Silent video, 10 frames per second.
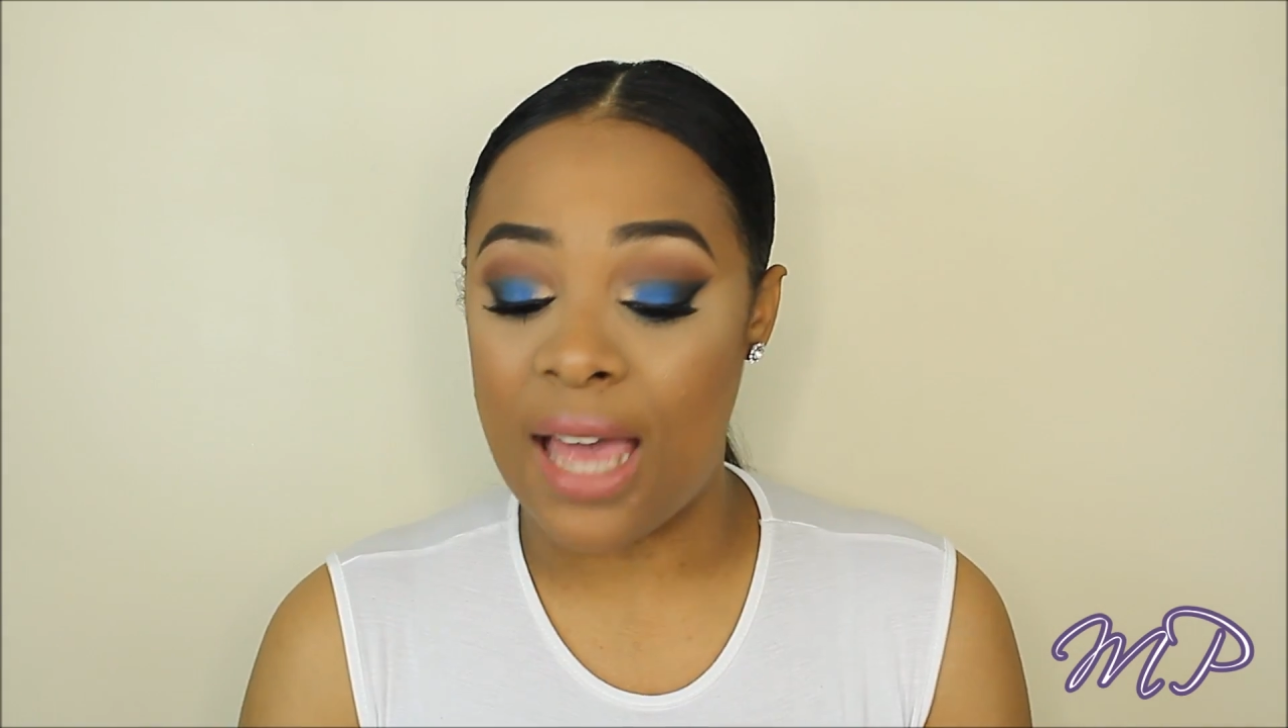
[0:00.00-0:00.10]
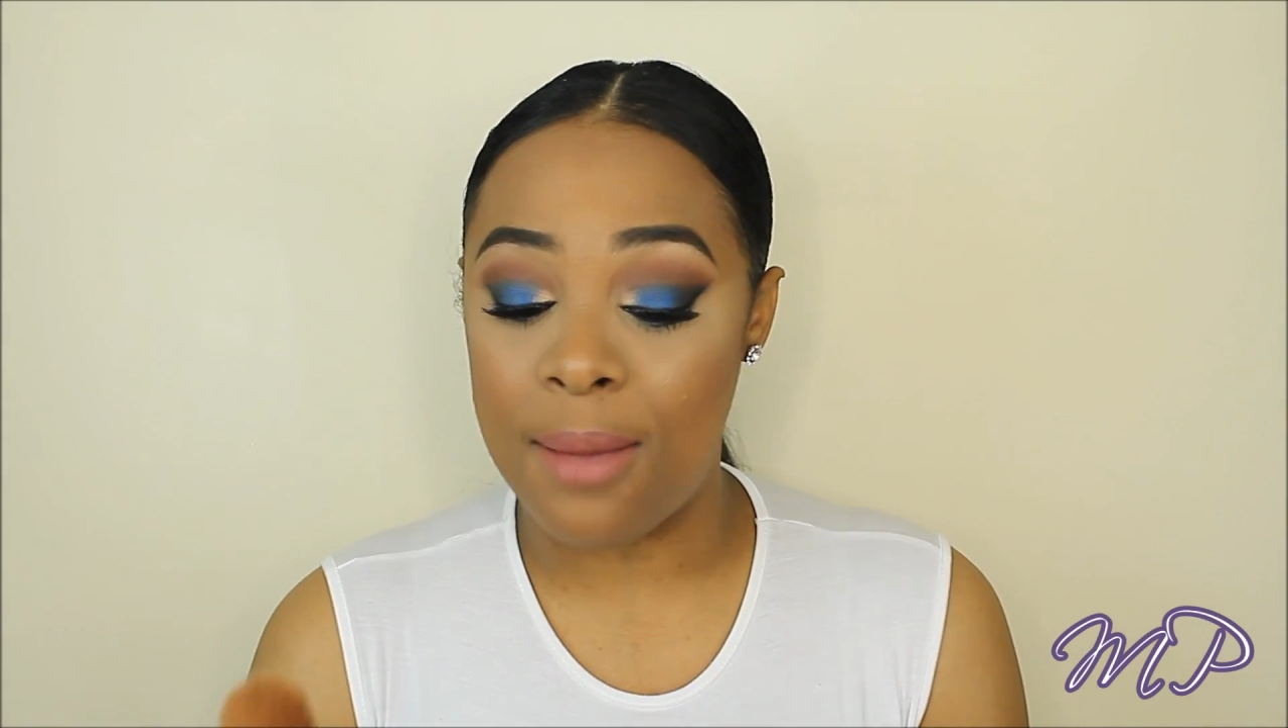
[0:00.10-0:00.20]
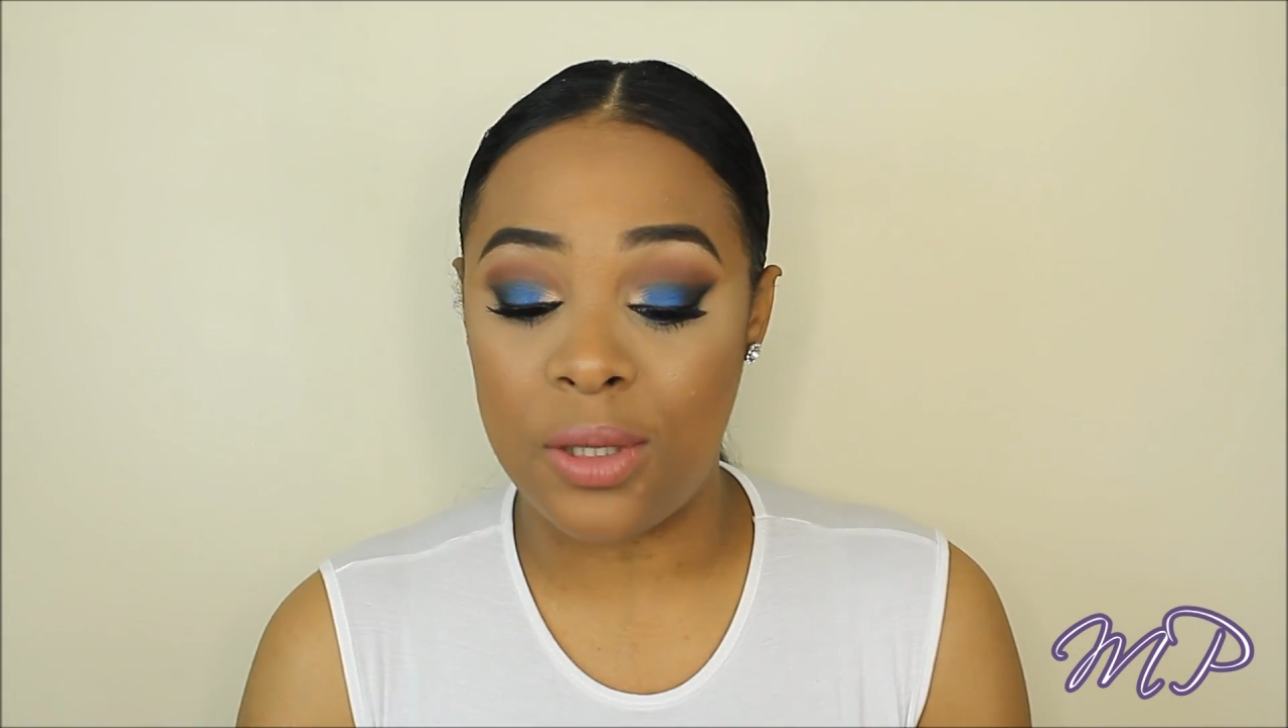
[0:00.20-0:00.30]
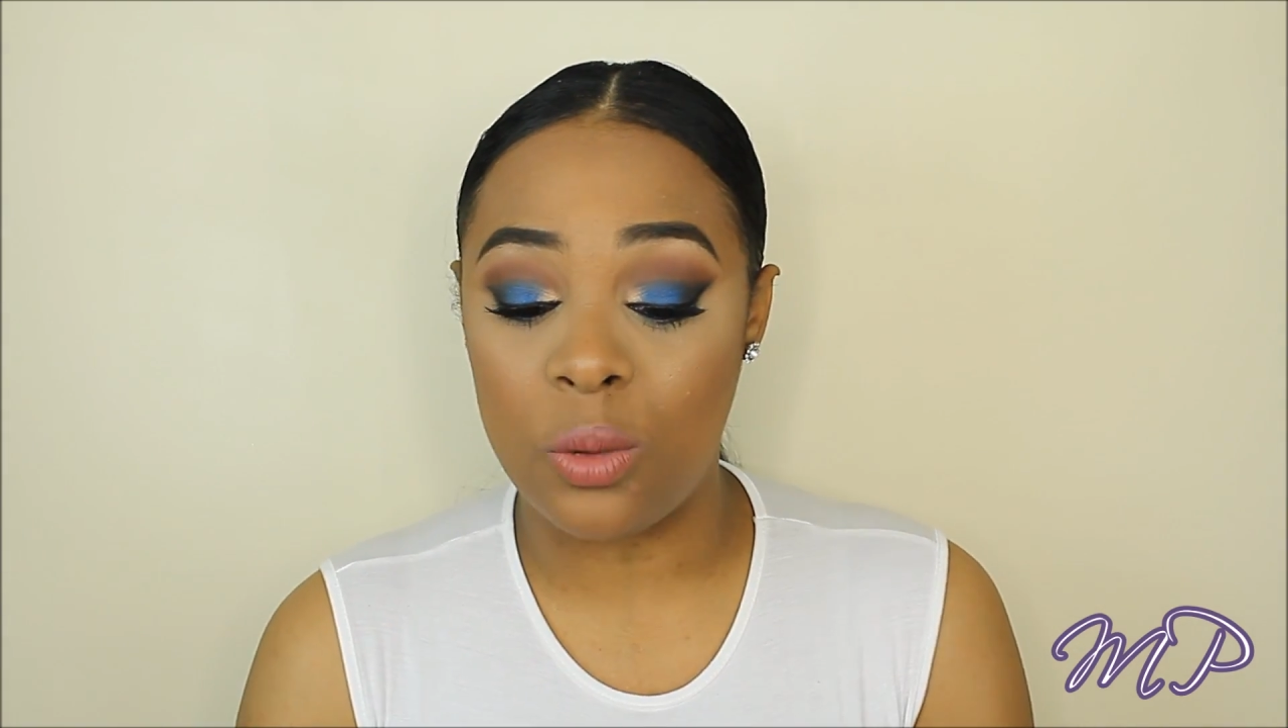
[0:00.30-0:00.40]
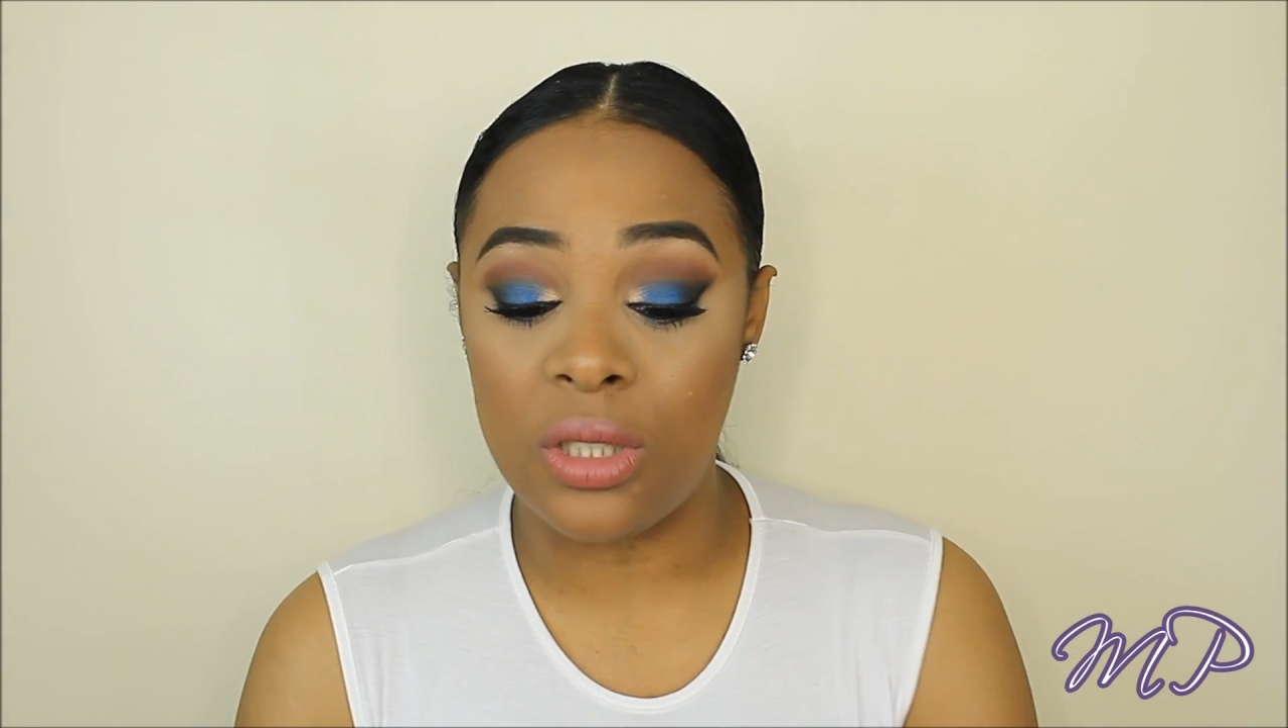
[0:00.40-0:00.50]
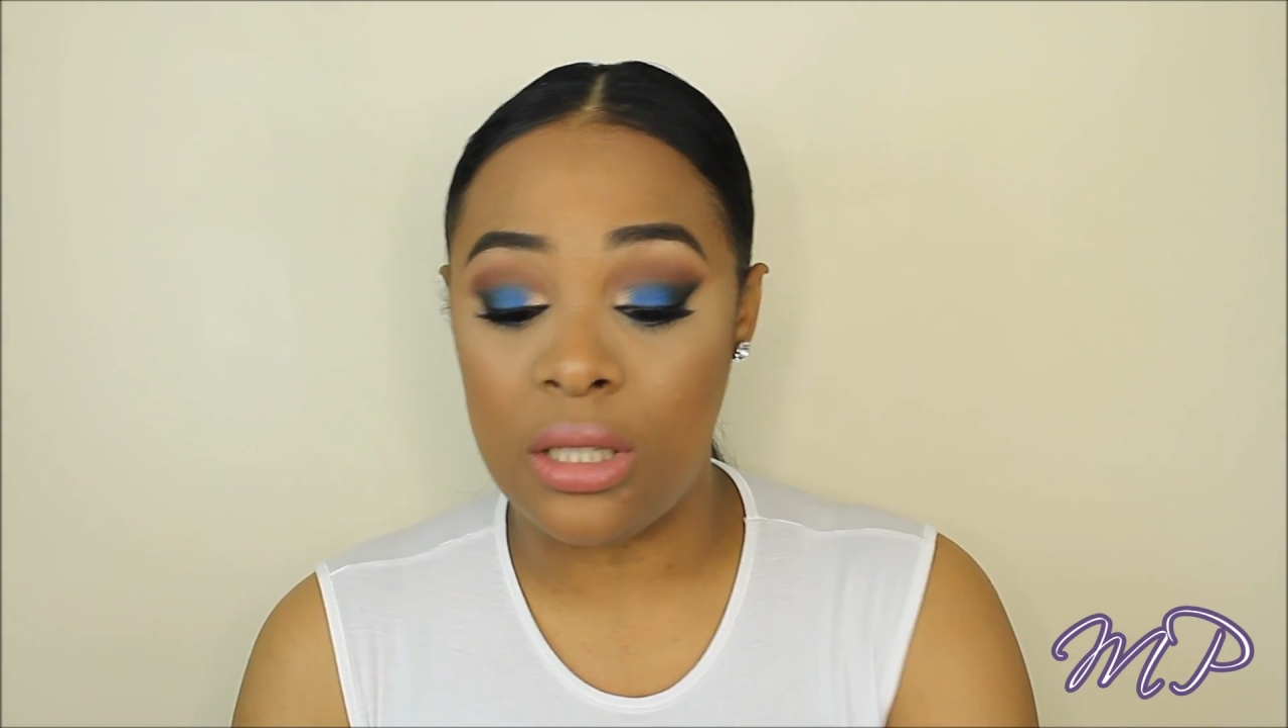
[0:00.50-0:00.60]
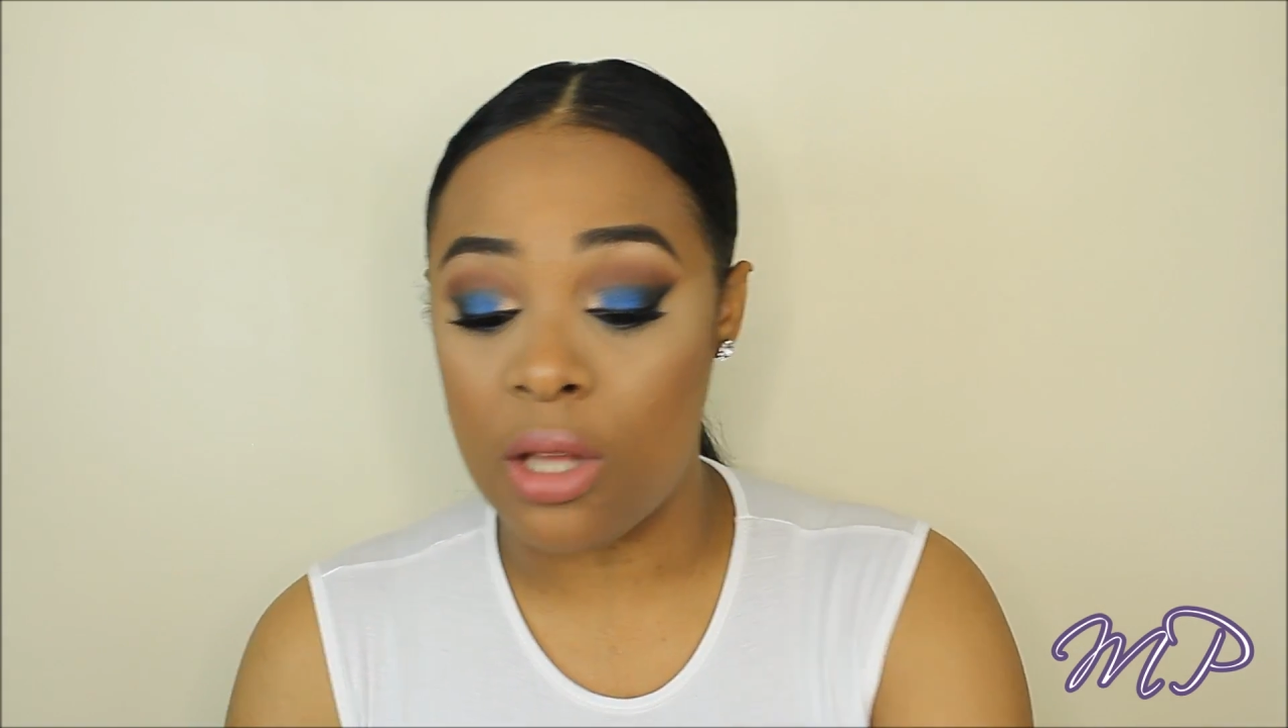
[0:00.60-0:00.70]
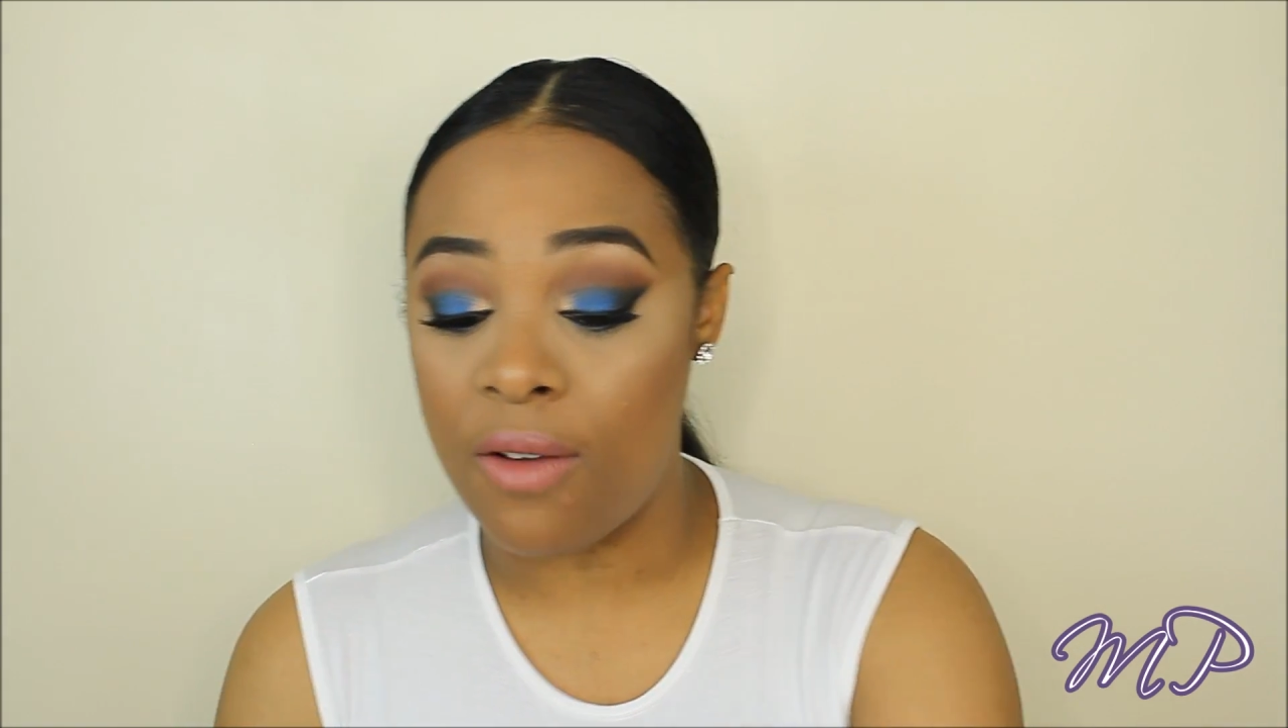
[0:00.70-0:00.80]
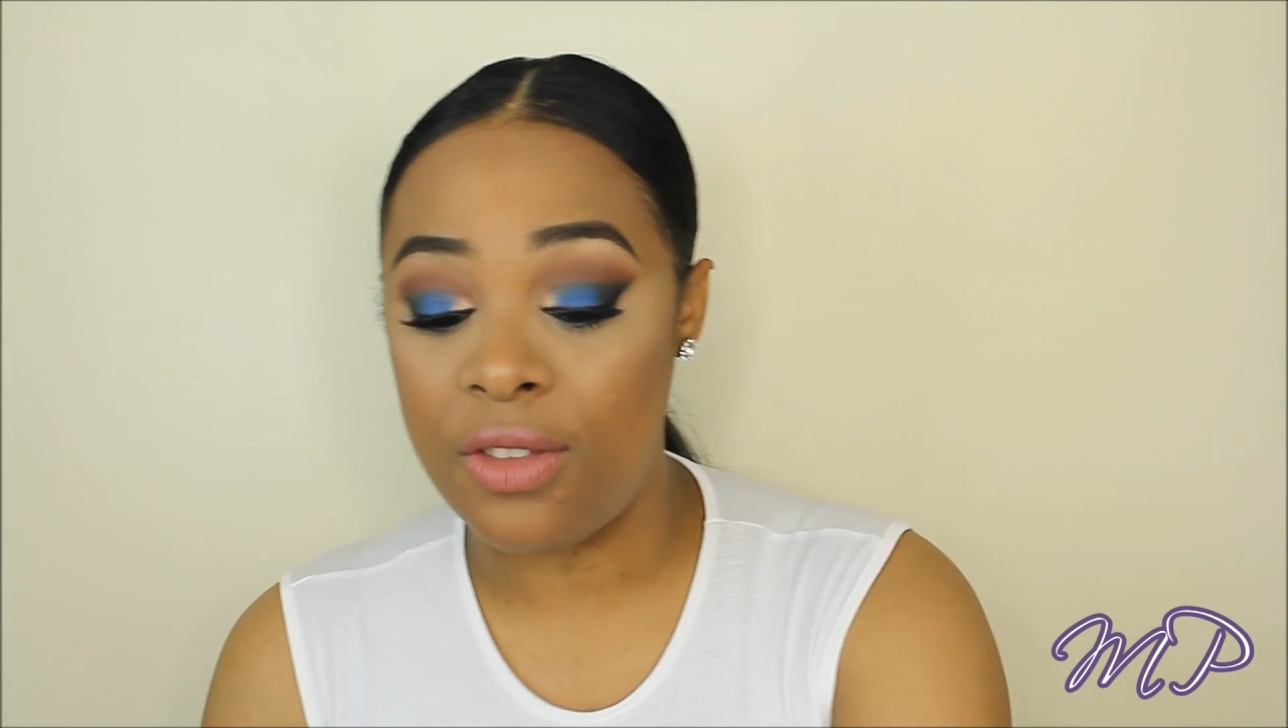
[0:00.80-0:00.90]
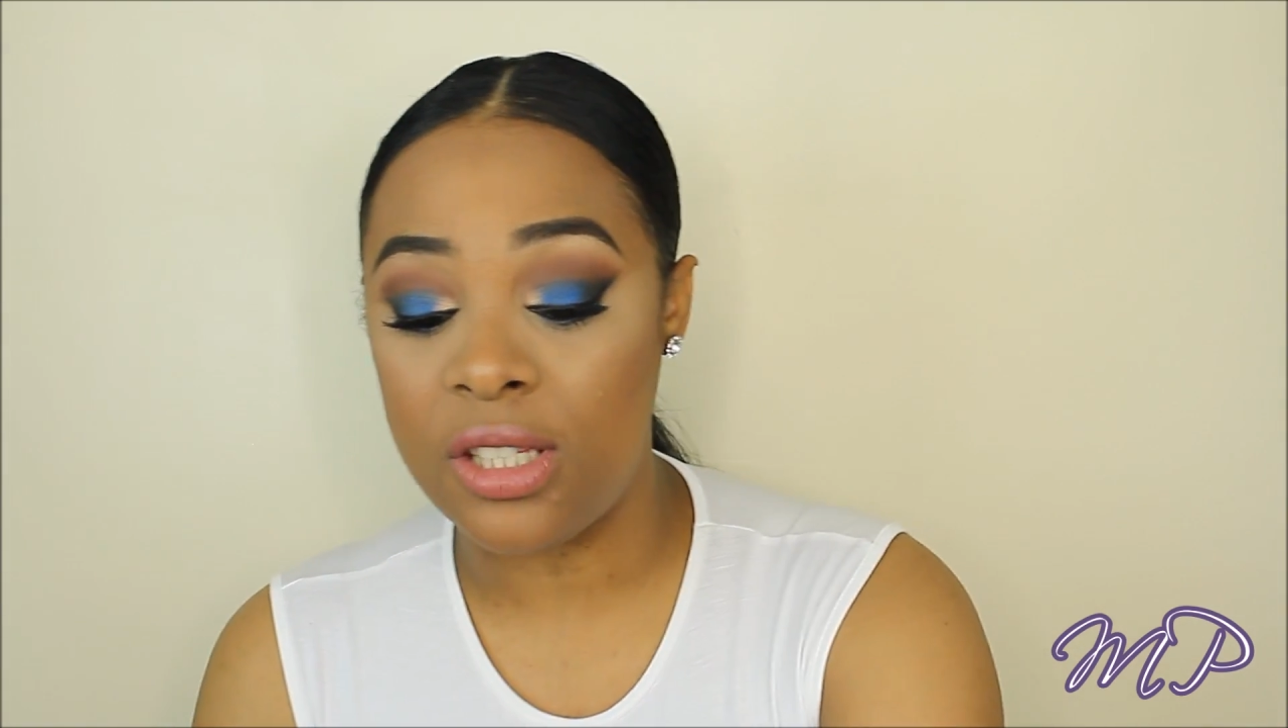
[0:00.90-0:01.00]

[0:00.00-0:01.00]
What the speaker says: I absolutely love